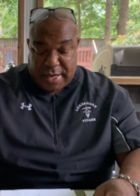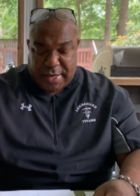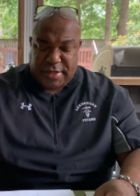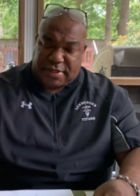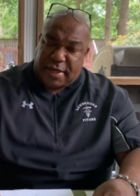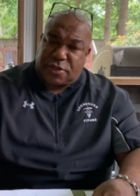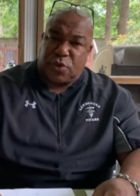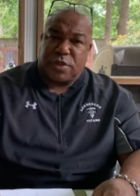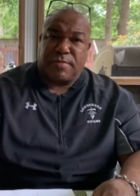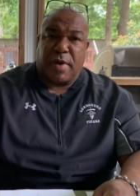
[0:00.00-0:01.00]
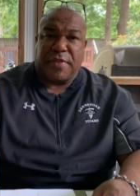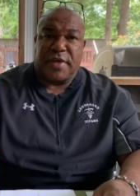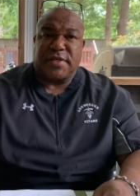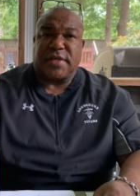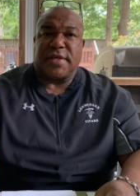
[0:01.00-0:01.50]
And he said to his mother,
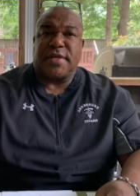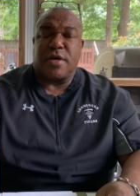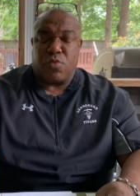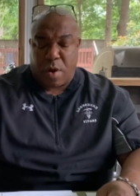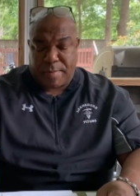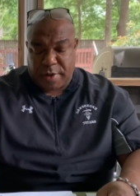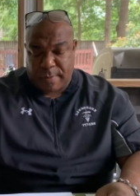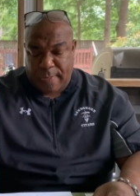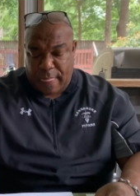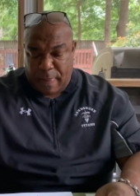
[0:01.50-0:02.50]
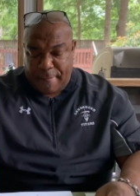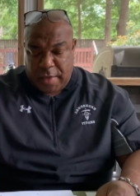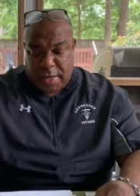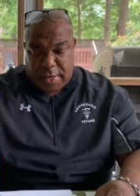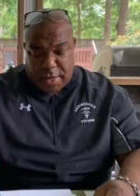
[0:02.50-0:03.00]
he said, Dear woman,
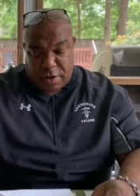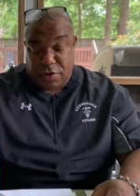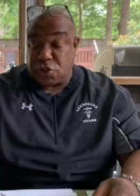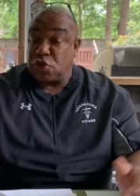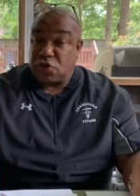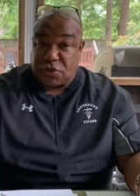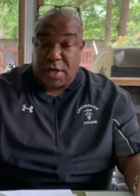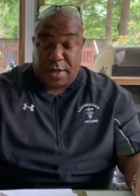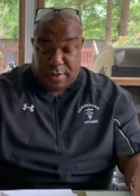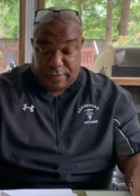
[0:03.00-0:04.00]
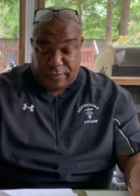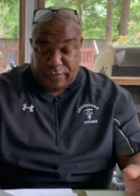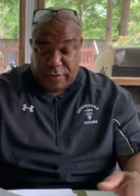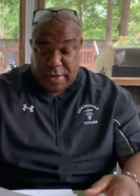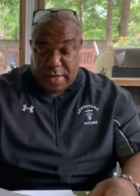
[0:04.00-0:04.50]
here is your son.
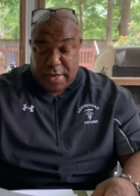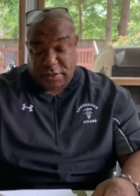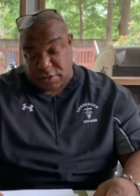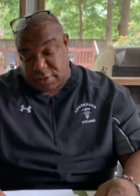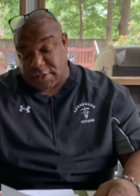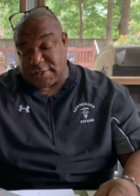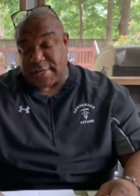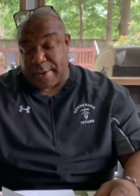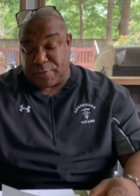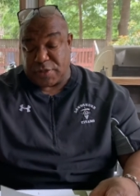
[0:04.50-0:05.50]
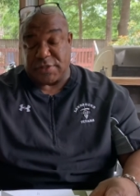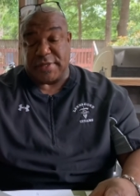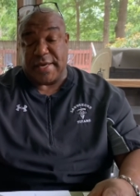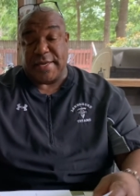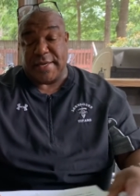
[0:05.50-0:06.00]
And to the disciple he
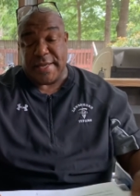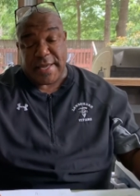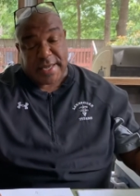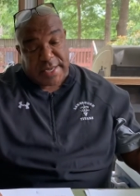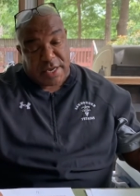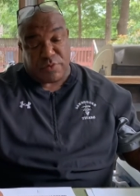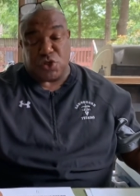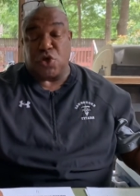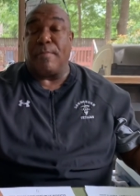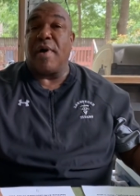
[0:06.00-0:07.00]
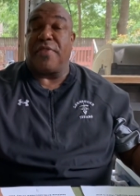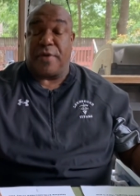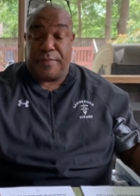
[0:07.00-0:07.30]
said, Here is your mother.